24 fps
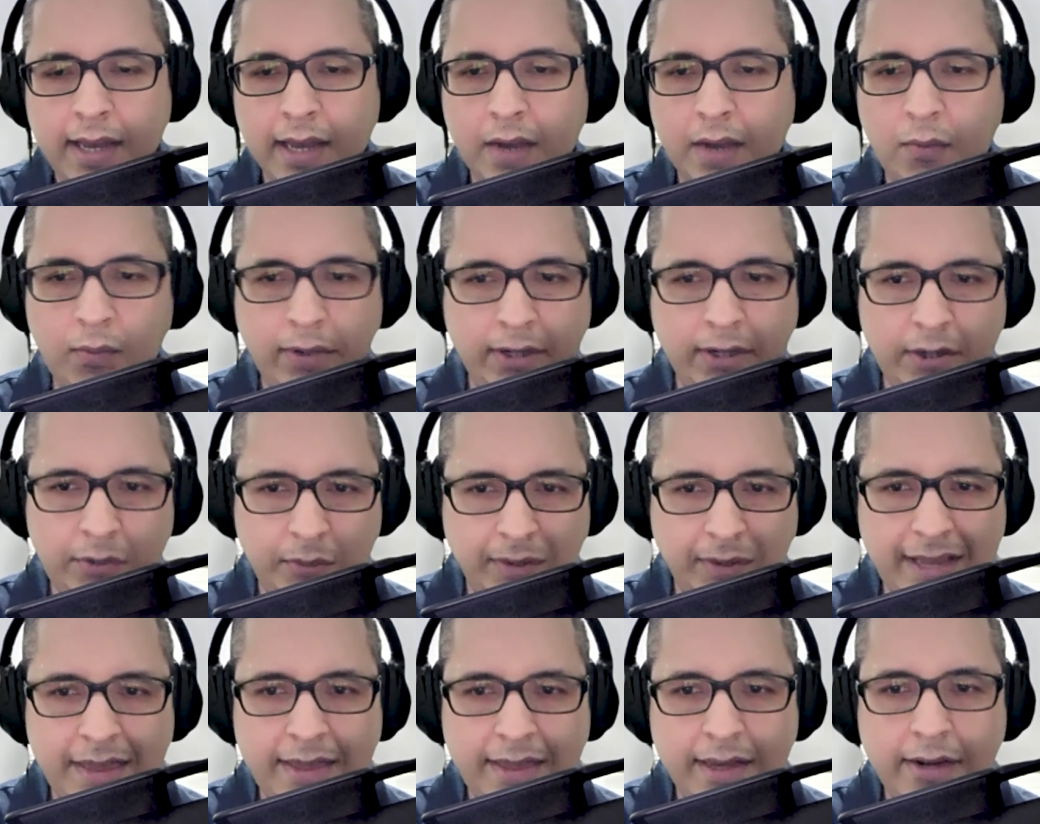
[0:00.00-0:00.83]
And we don't
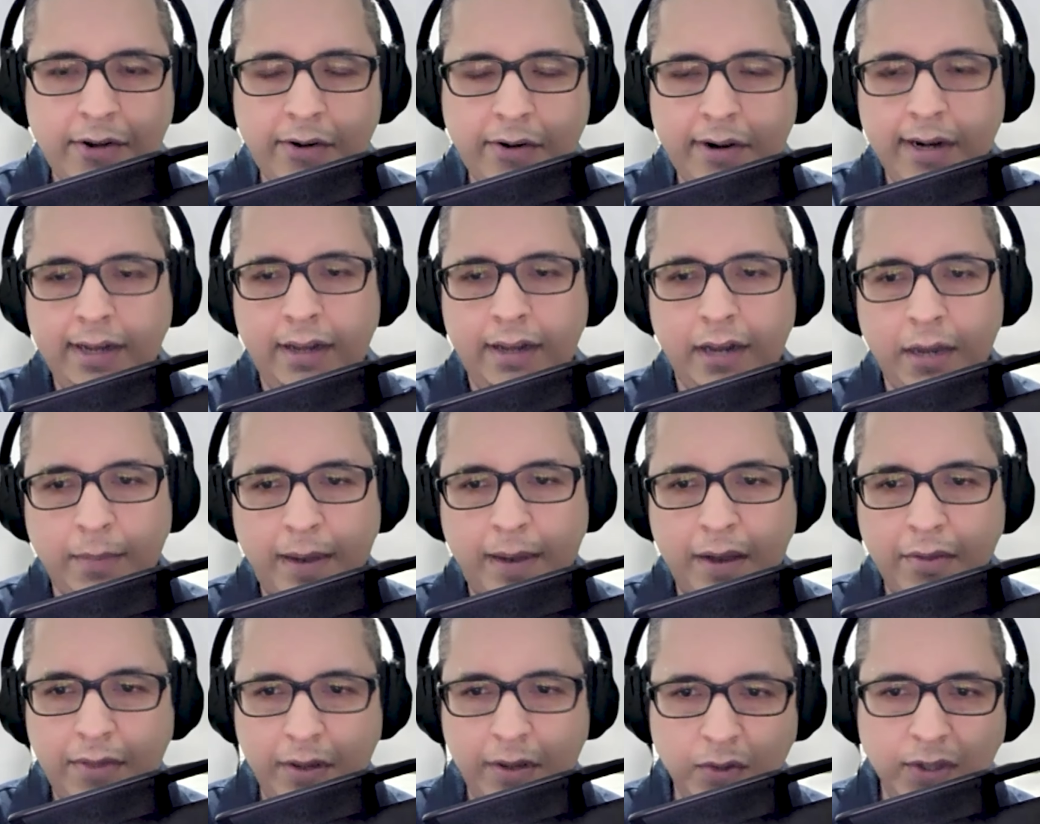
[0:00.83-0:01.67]
really think critically
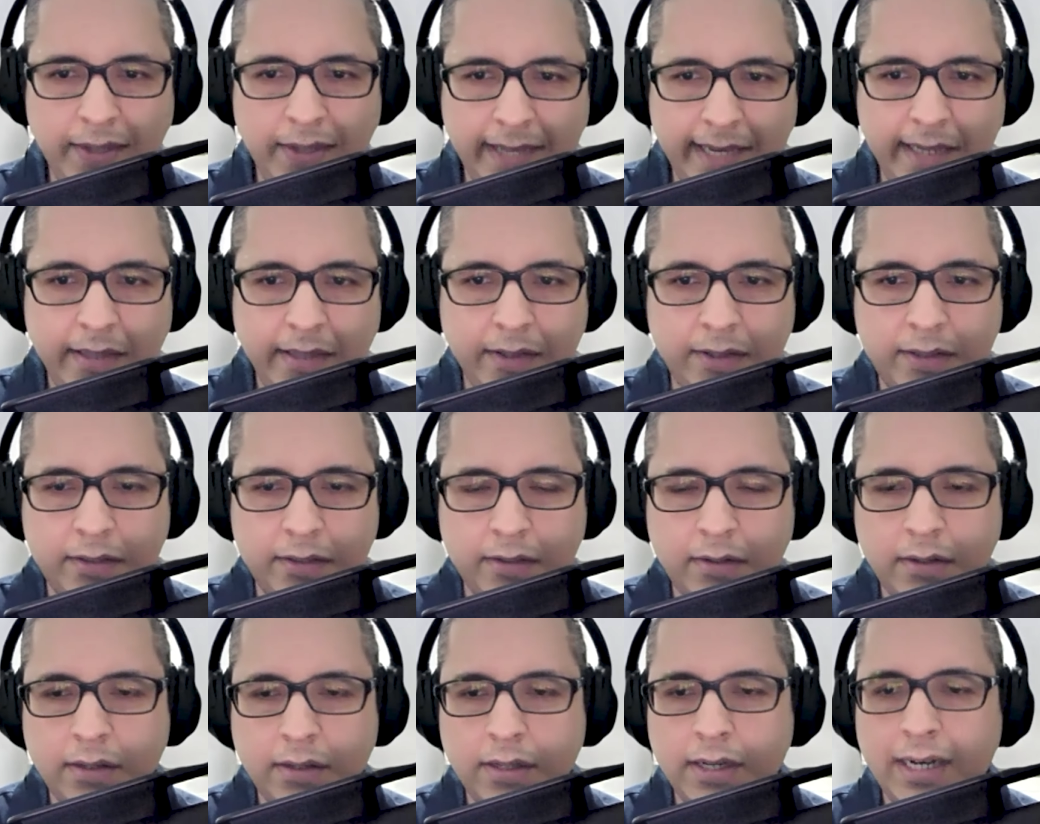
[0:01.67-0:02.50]
about those things
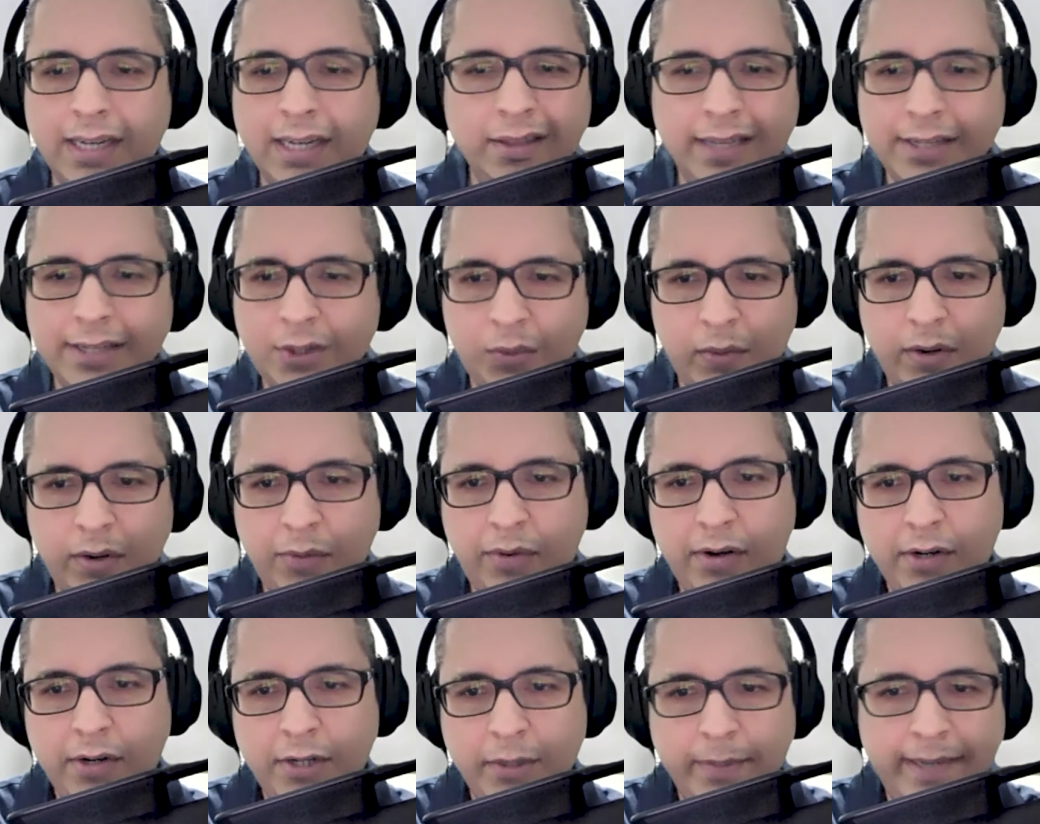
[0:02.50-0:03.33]
unless we
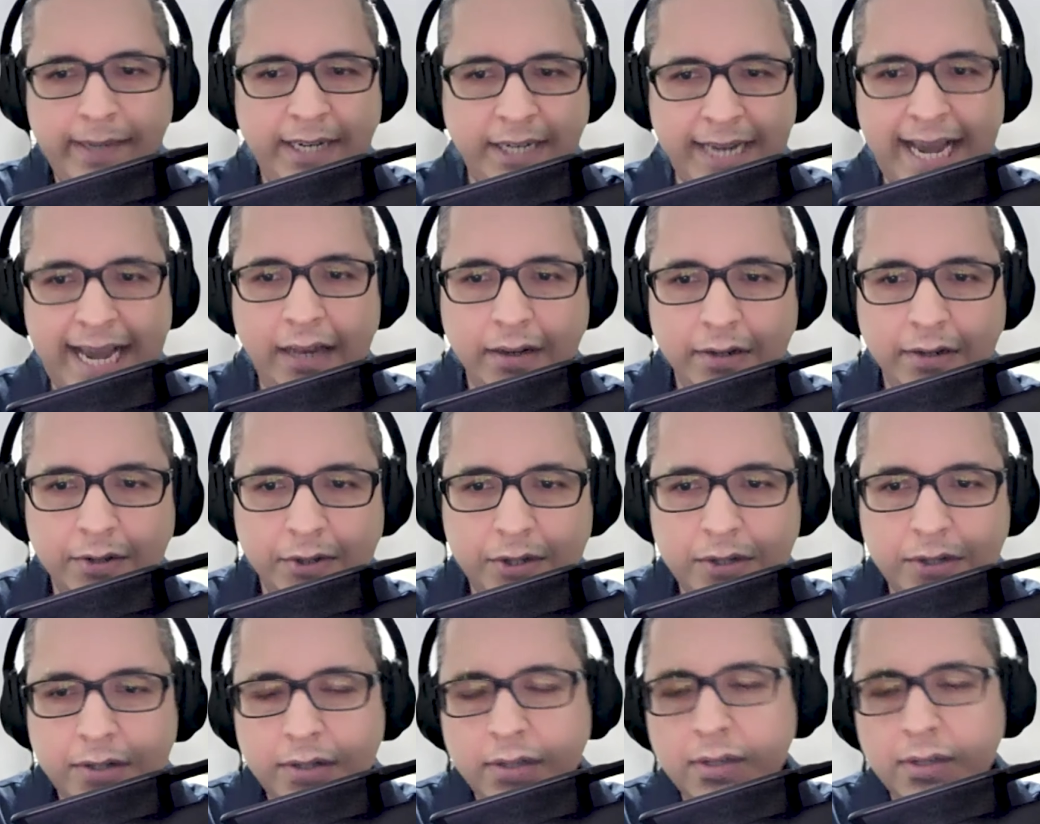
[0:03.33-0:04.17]
were to be
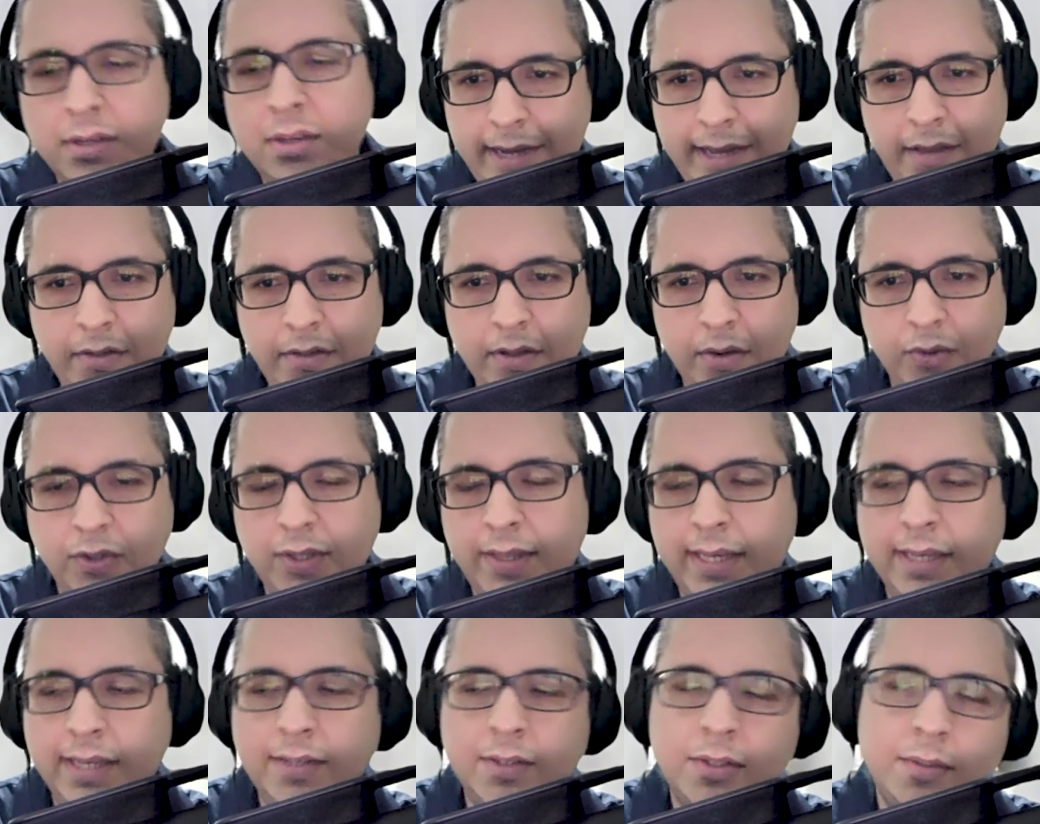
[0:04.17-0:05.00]
challenged in those
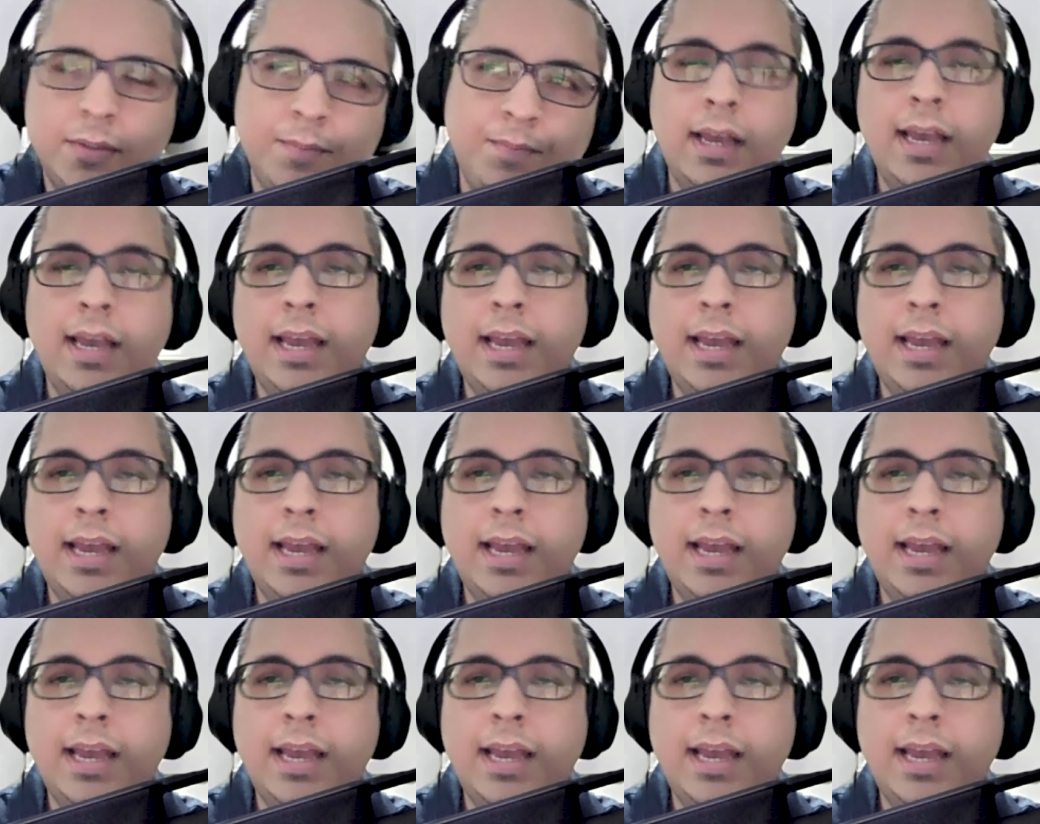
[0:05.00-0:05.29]
things.